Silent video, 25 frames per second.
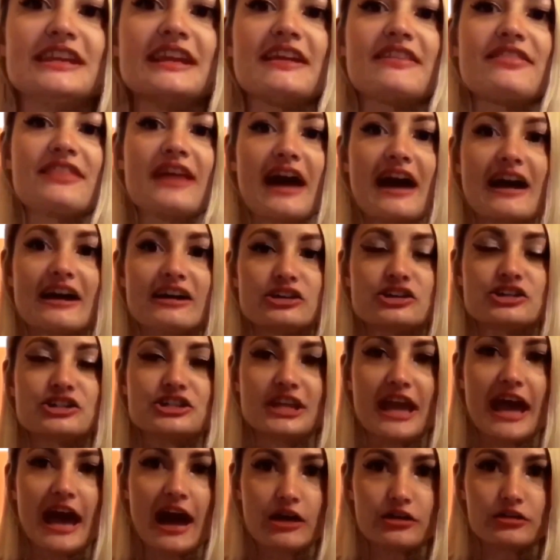that
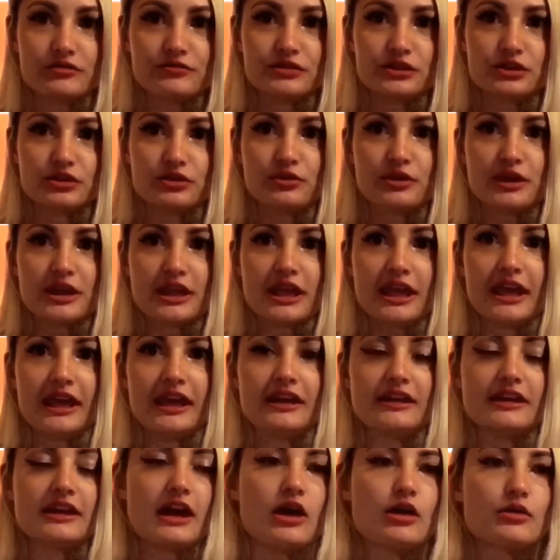energy out of you
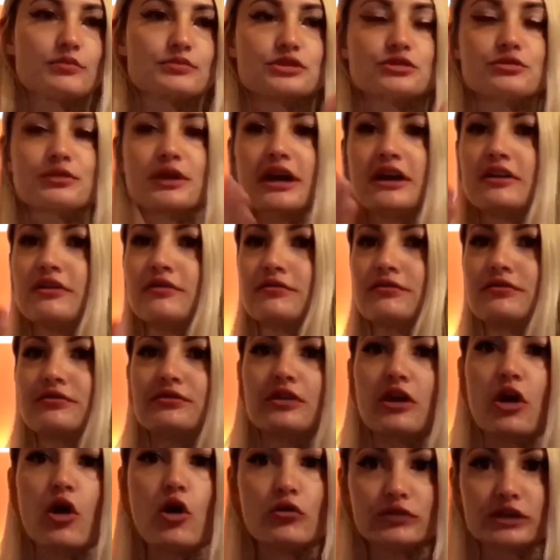and helps you kind of
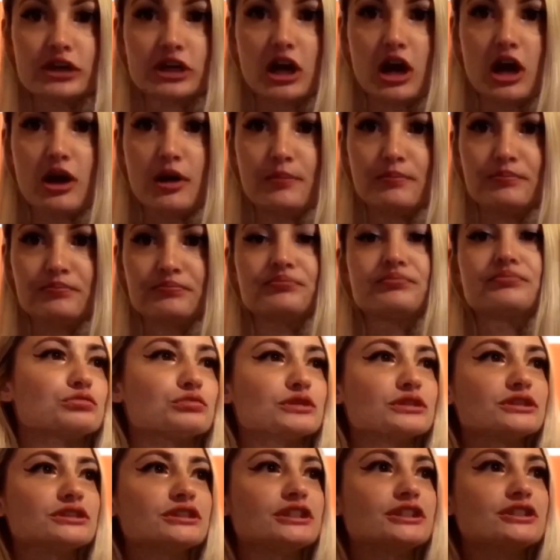overcome.
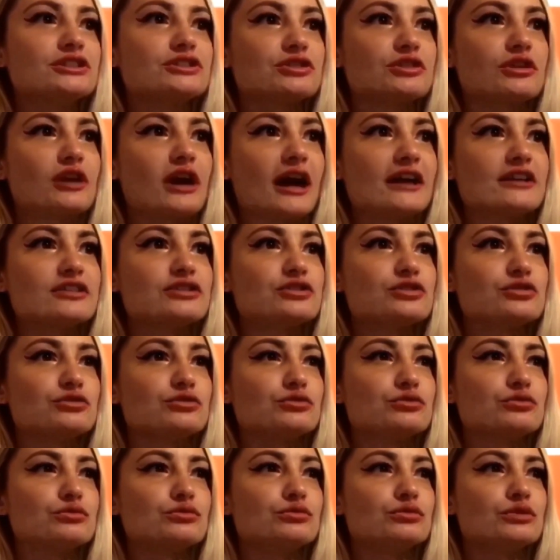Really try
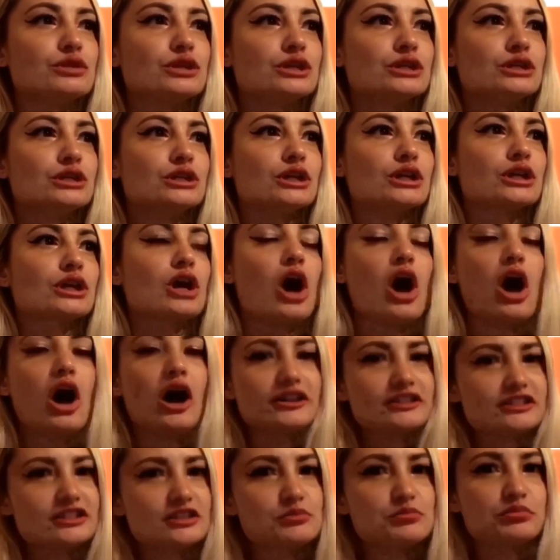to
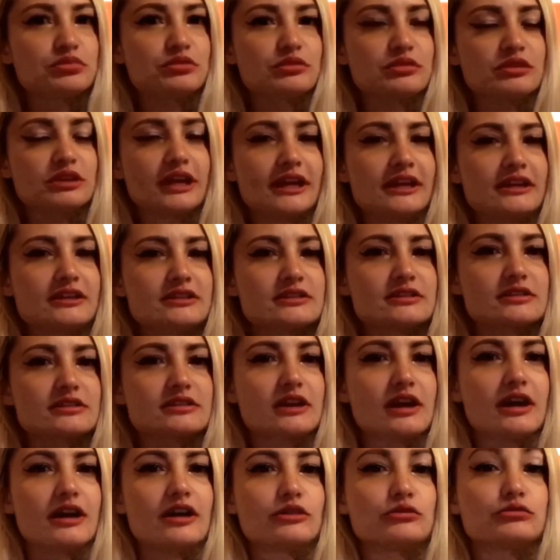contemplate
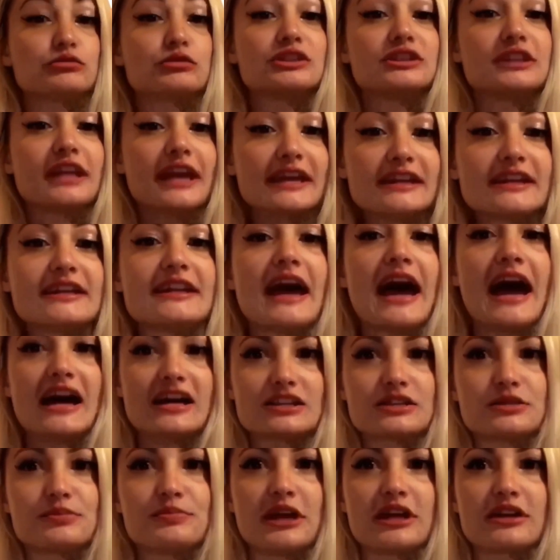related
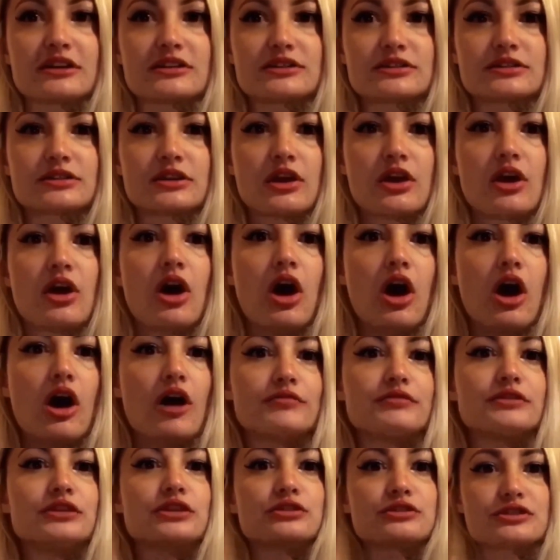aspects
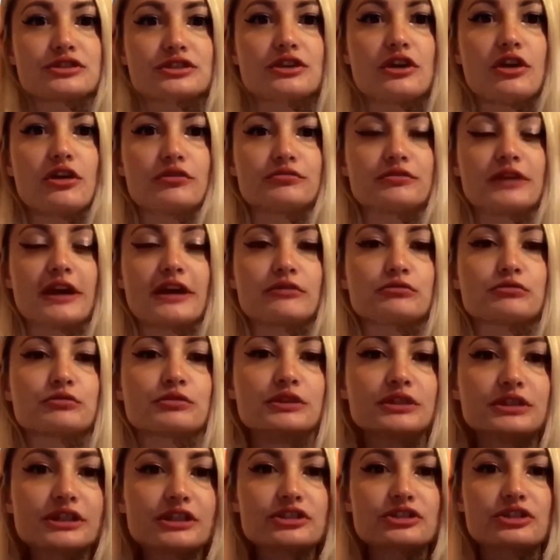of yourself, right?
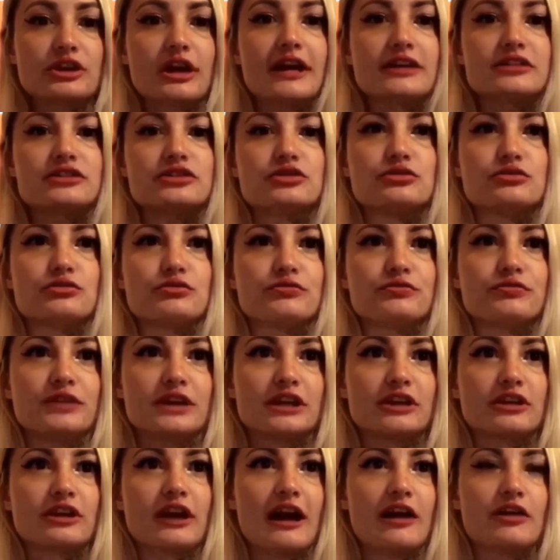Really try to
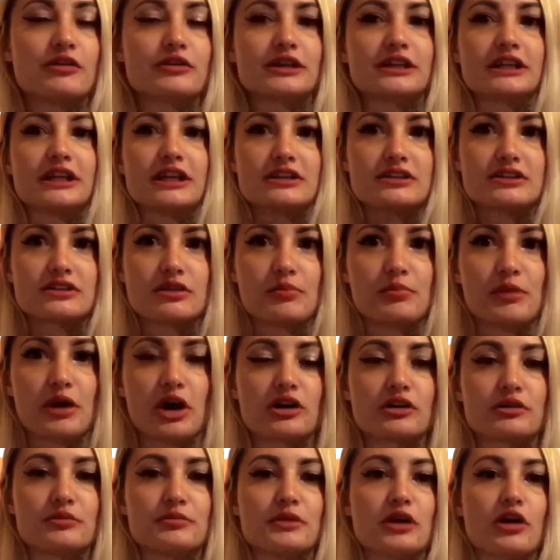figure out and get to the
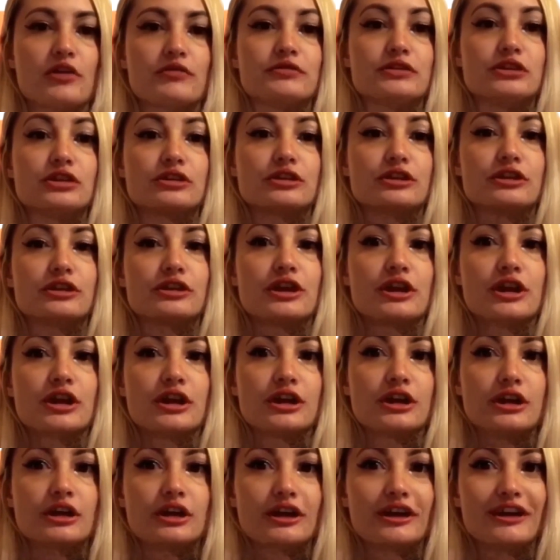bottom of your
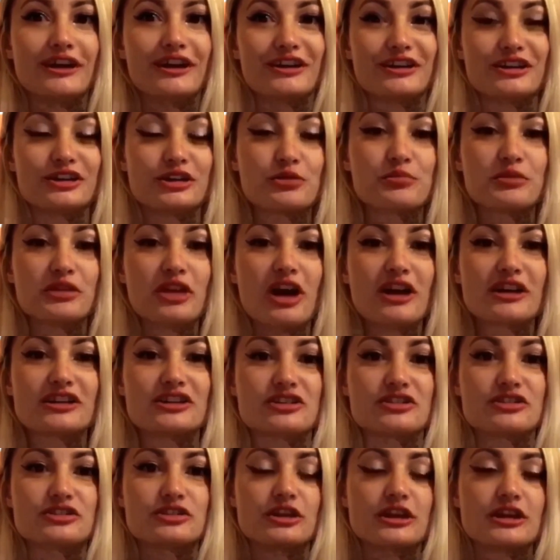
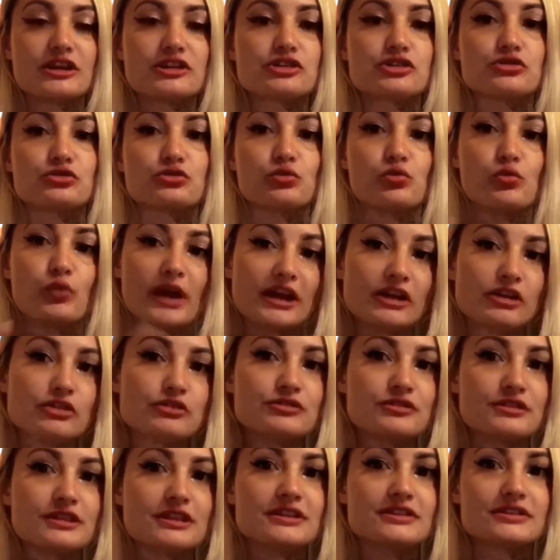blockages, your issues. Where
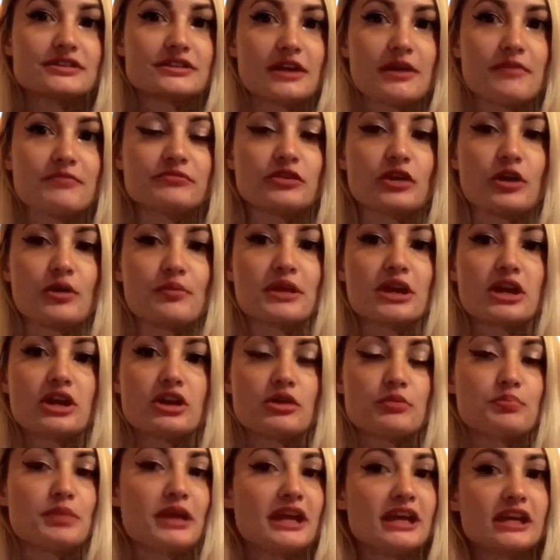do these stem from?
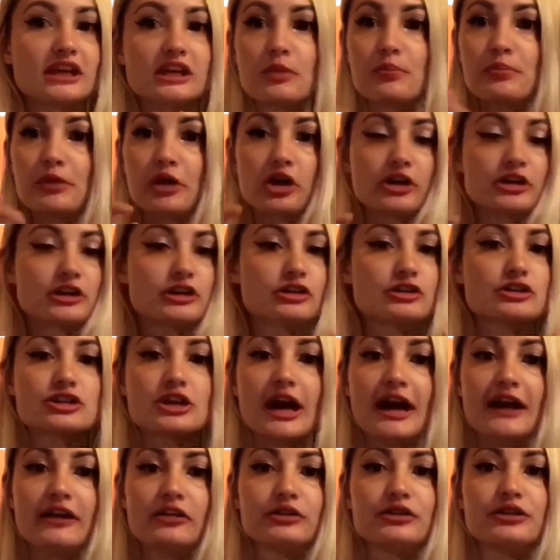Pick apart your
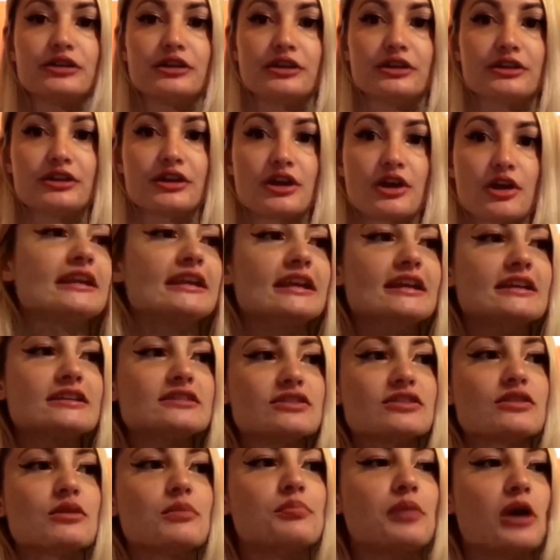childhood. Get to
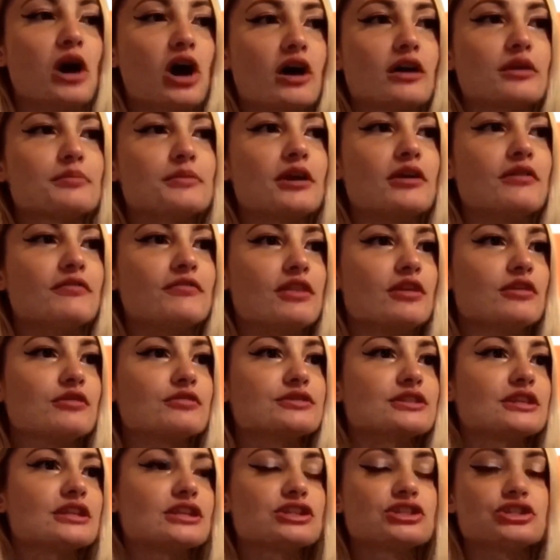the bottom of
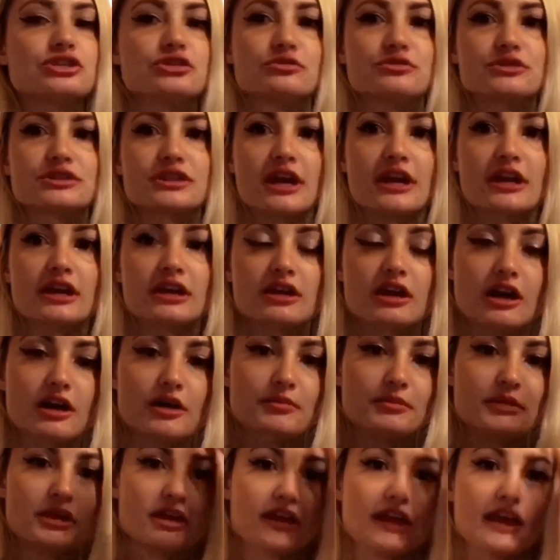those issues.
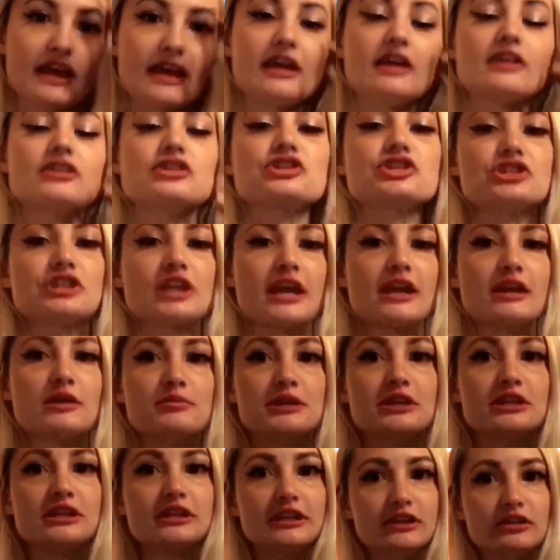Shame
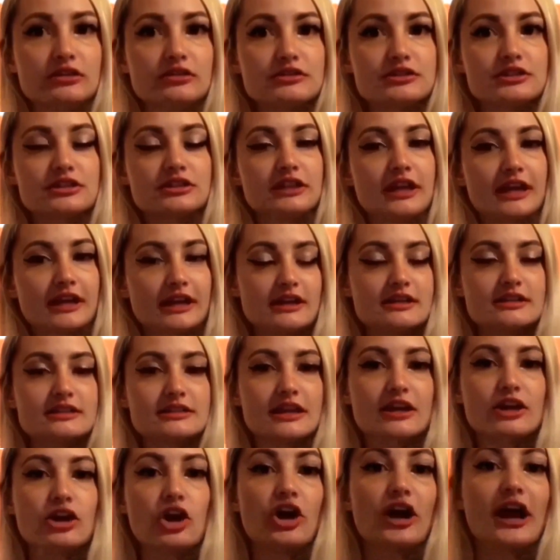and guilt, like I
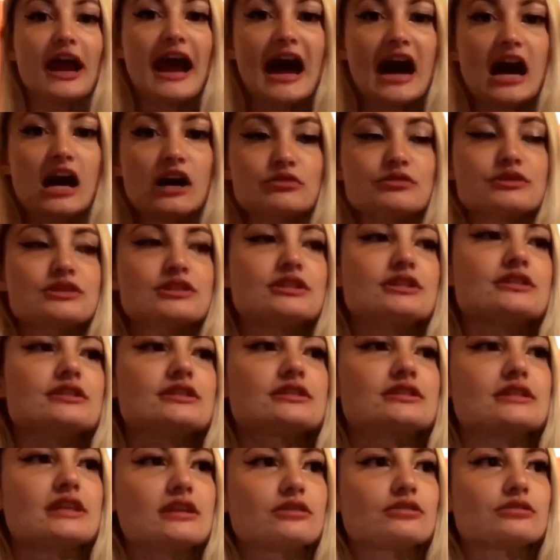said, are housed in the
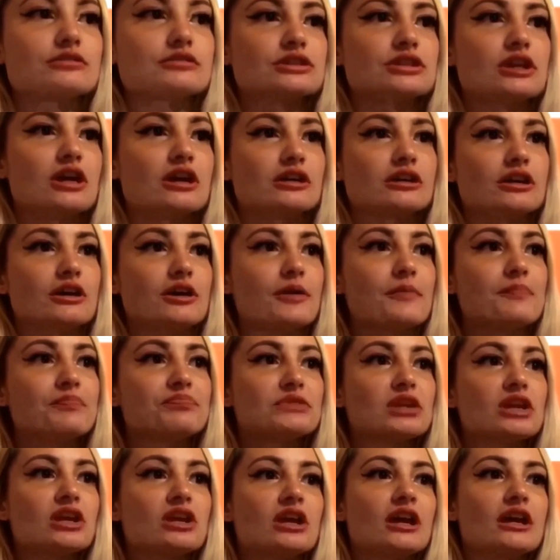sacral chakra.
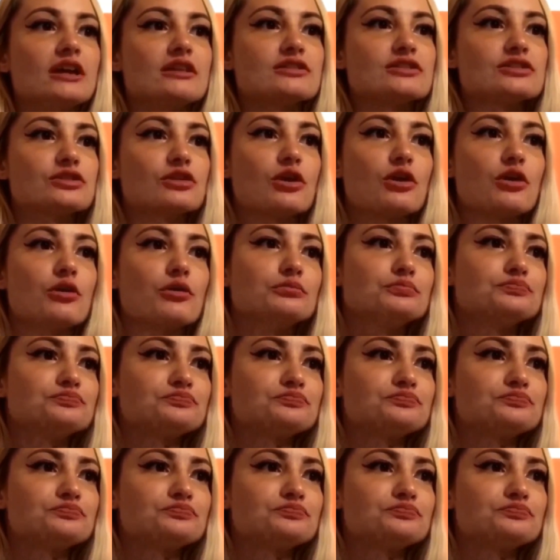And so